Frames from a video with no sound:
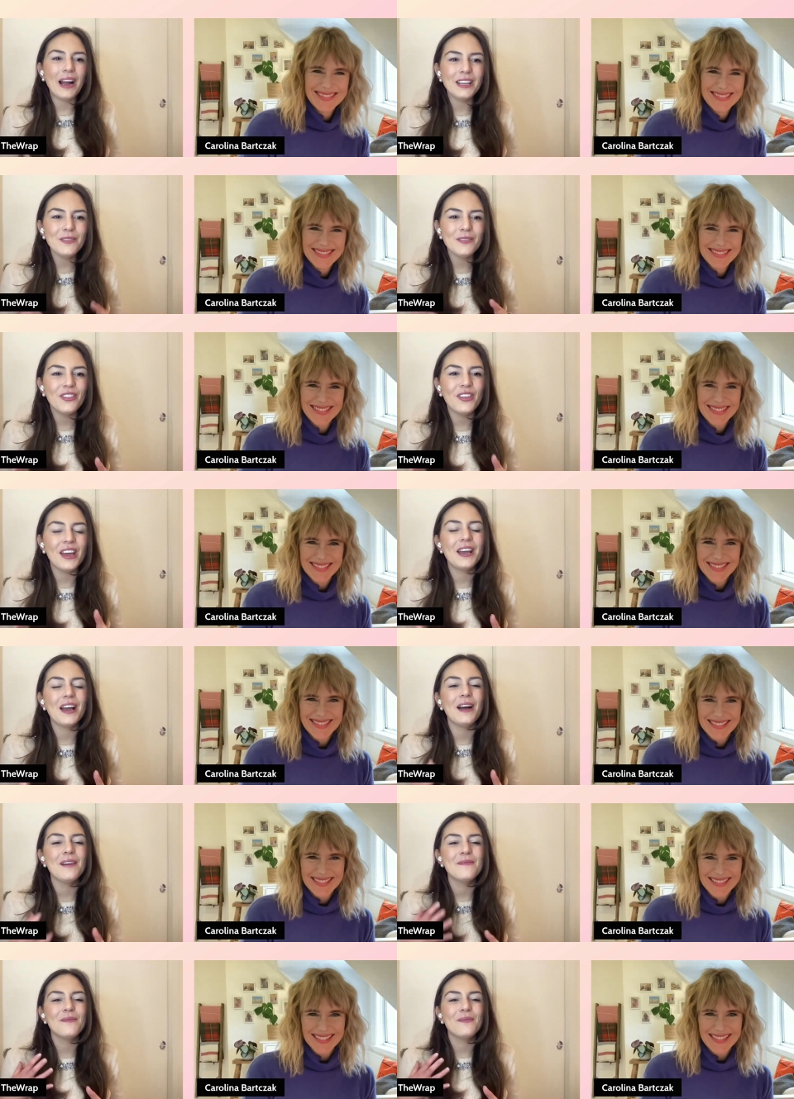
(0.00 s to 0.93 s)
Speaker 1: do you think
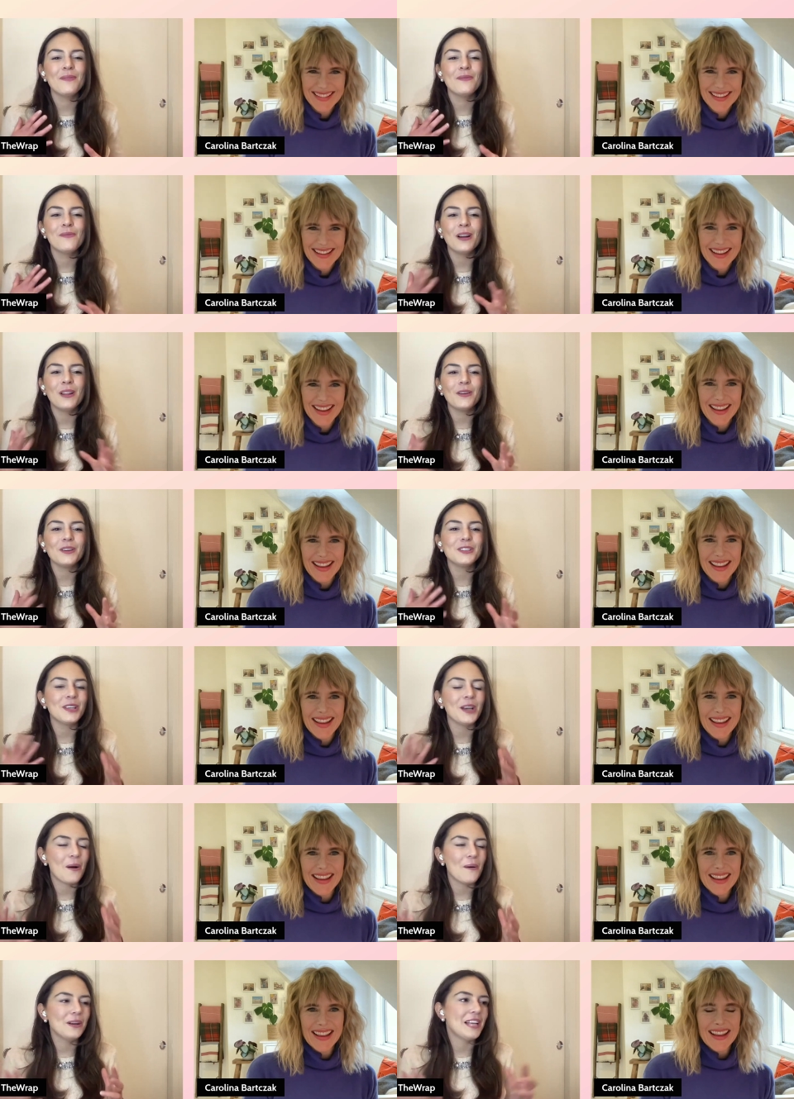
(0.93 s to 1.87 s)
I one of the questions I
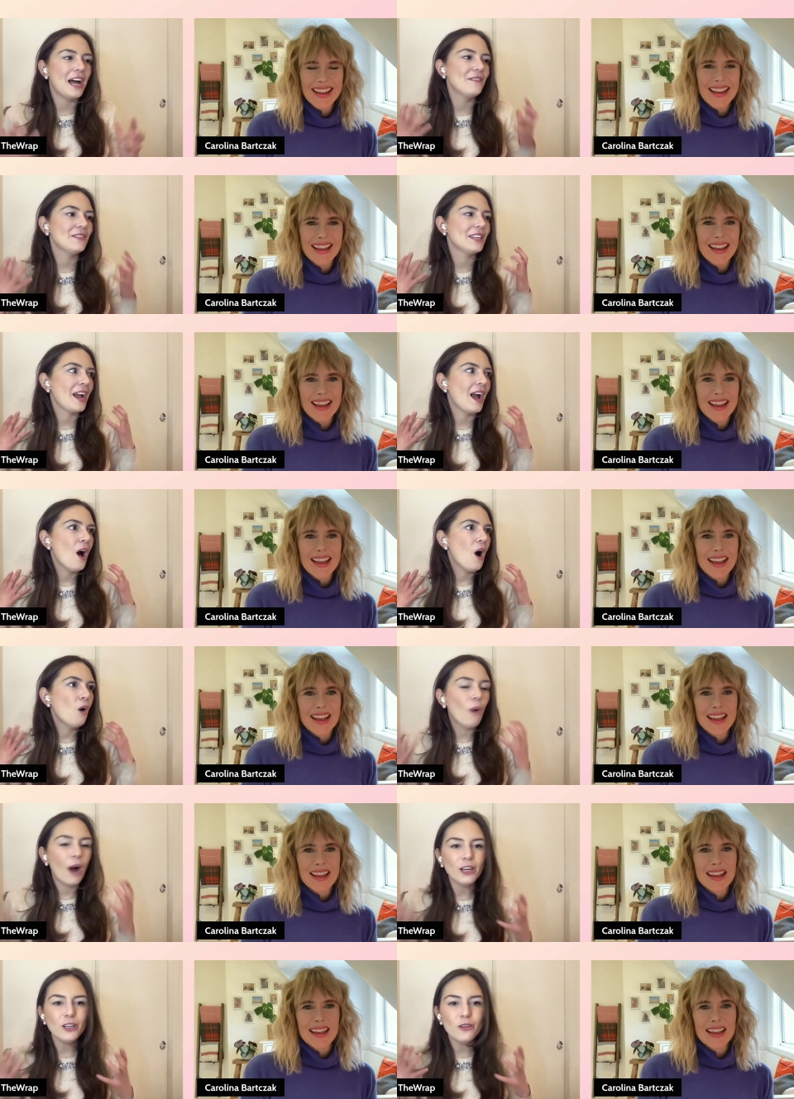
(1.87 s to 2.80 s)
always have is like,
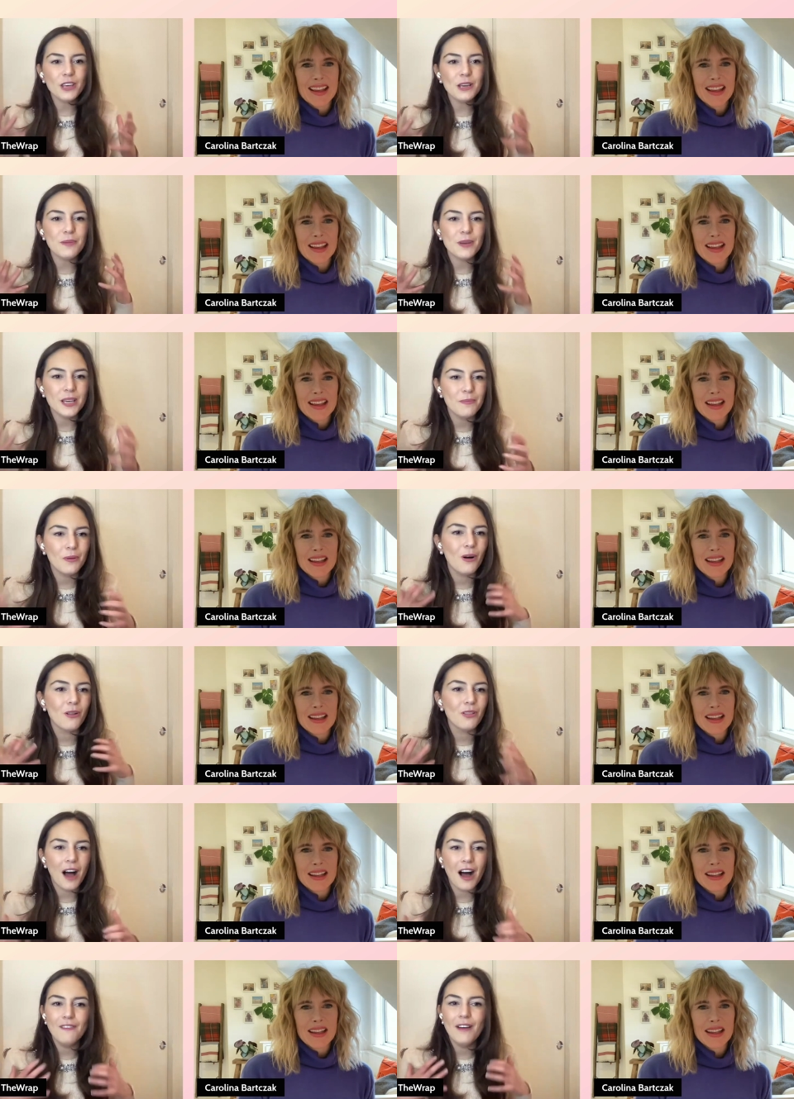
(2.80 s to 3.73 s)
why do you think people
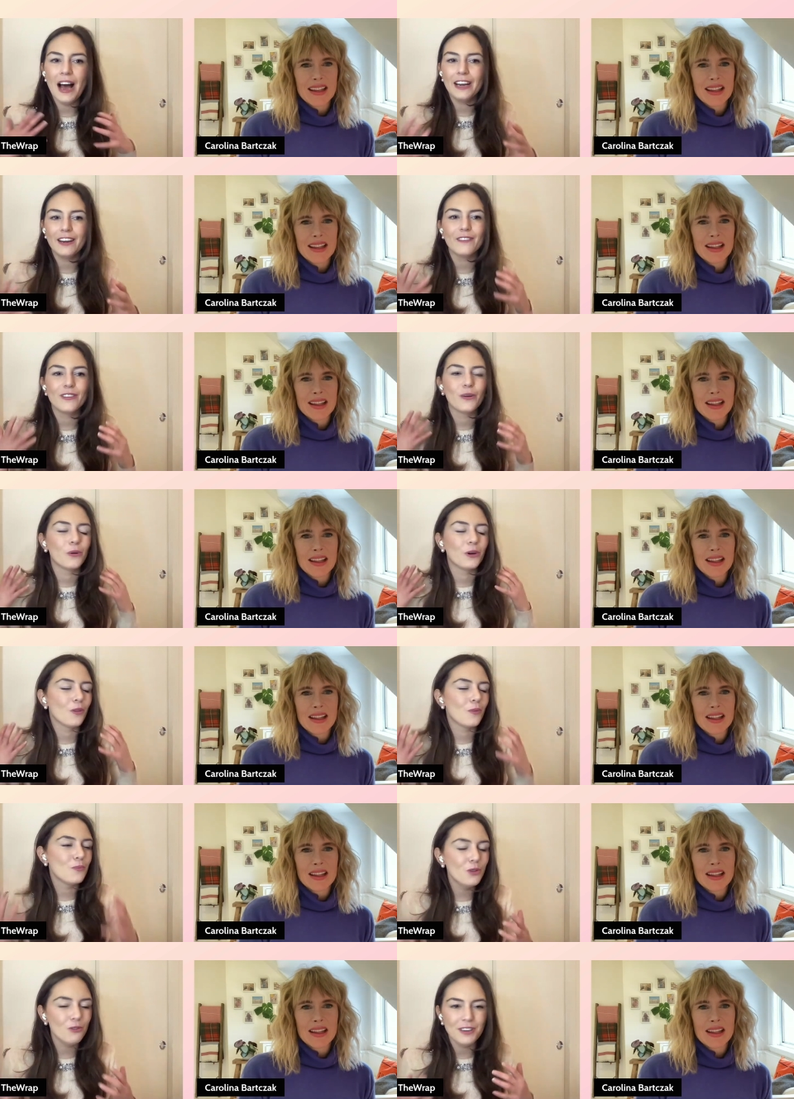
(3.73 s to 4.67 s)
love end of the world
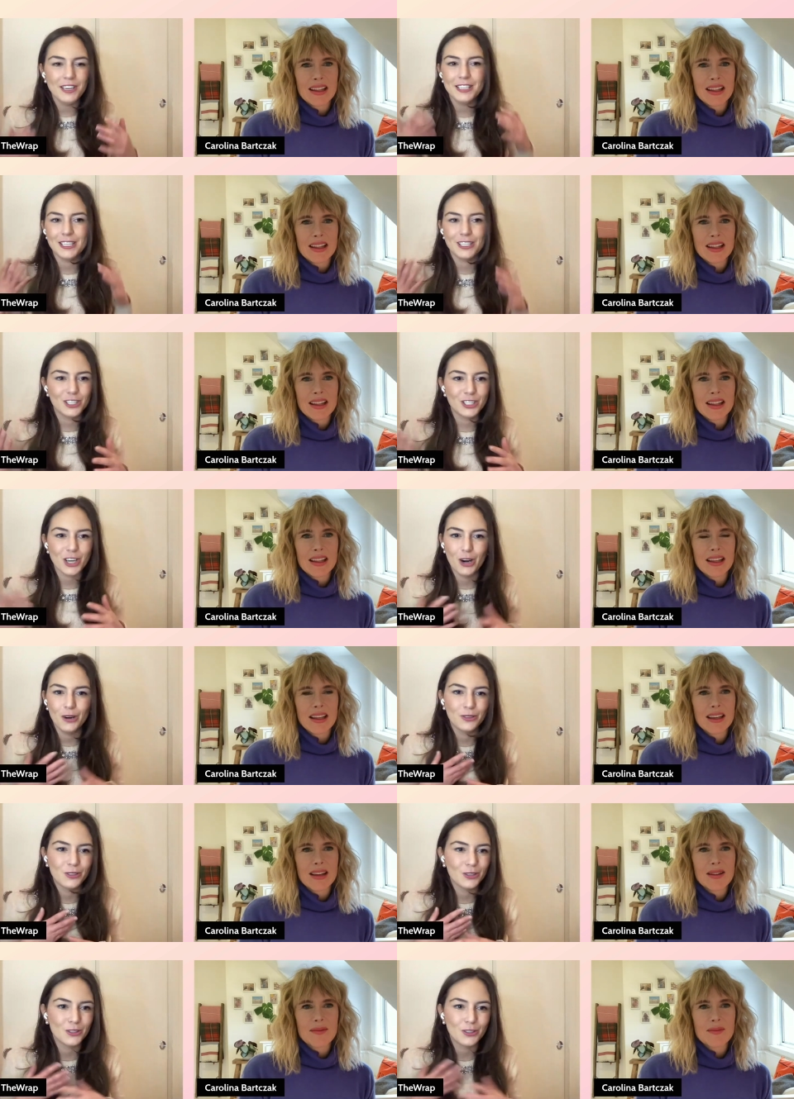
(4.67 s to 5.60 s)
movies and
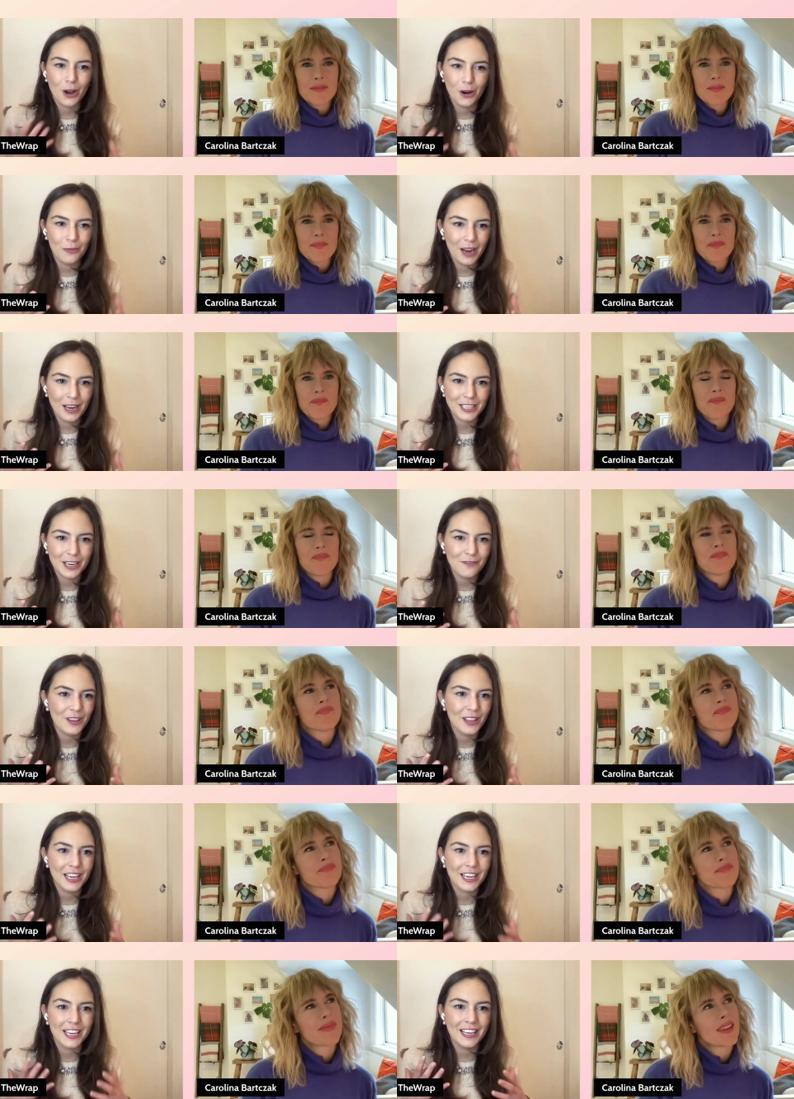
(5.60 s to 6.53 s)
shows so much? I feel
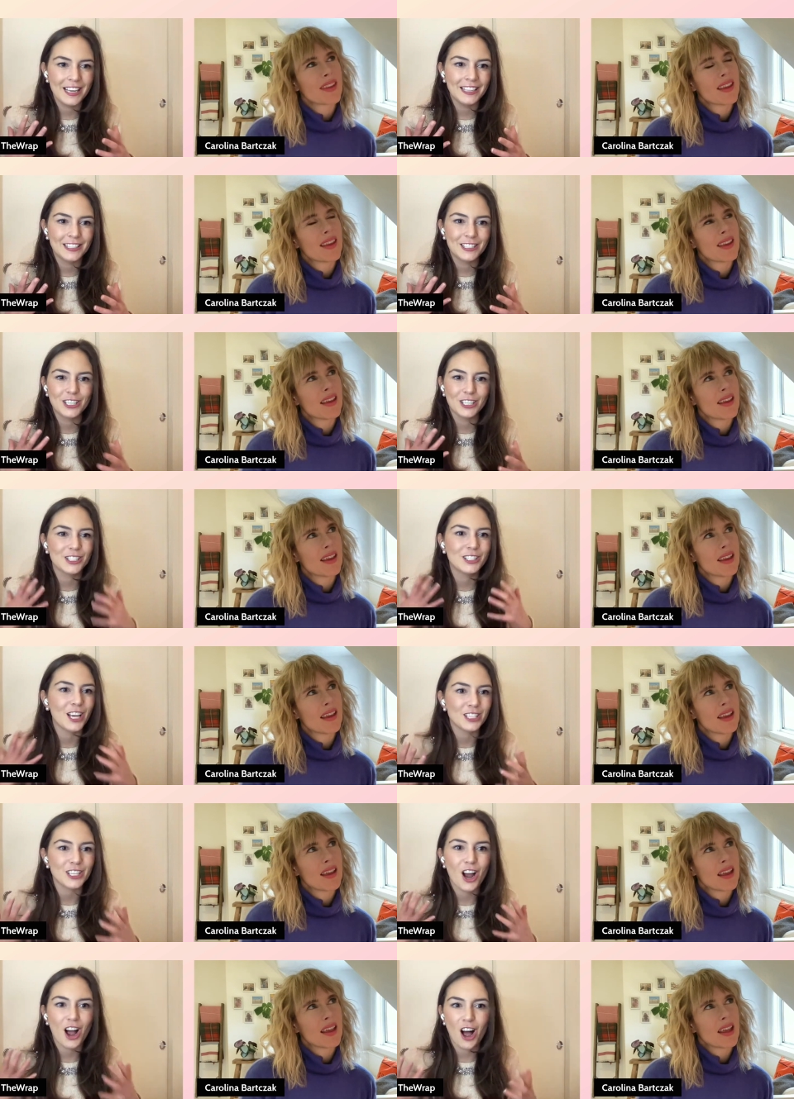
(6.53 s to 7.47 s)
like it's just
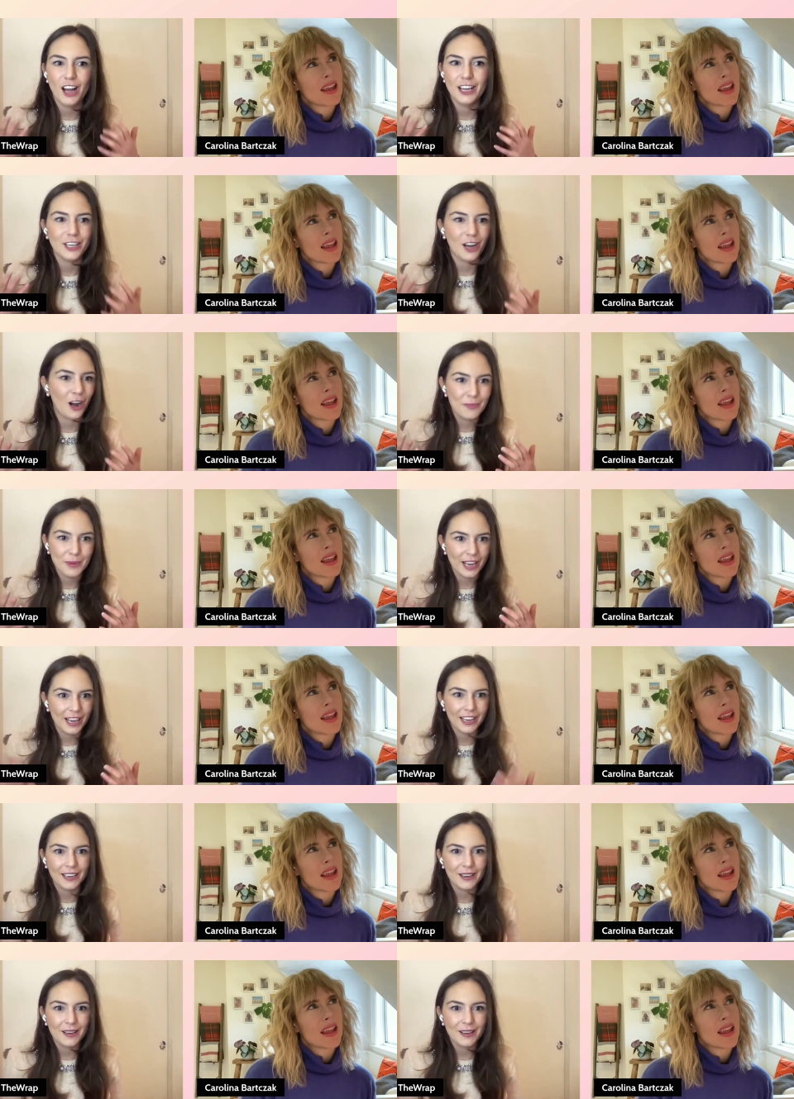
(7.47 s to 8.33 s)
such a hot topic.